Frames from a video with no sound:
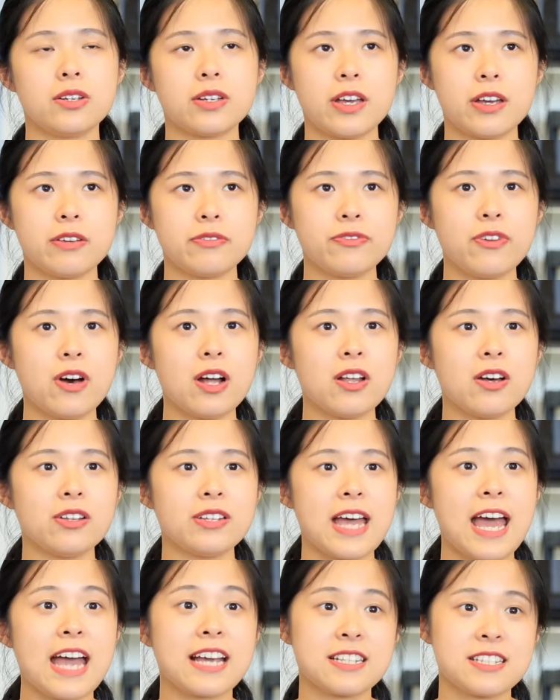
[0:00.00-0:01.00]
You can
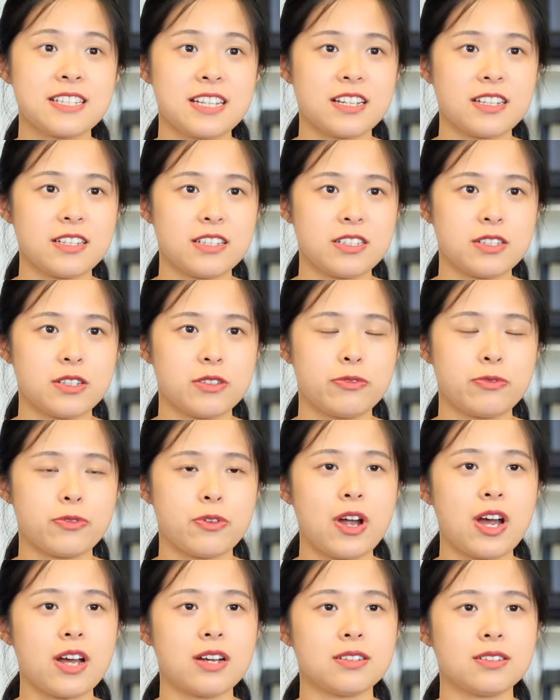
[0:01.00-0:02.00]
follow the accent
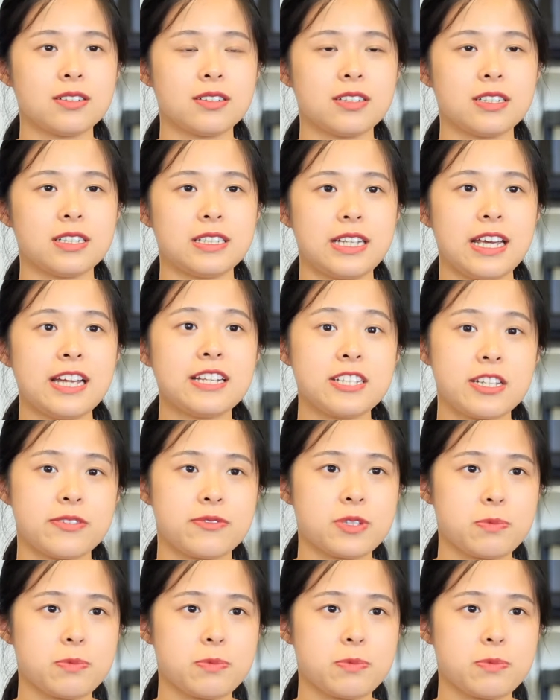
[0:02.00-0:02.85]
from a native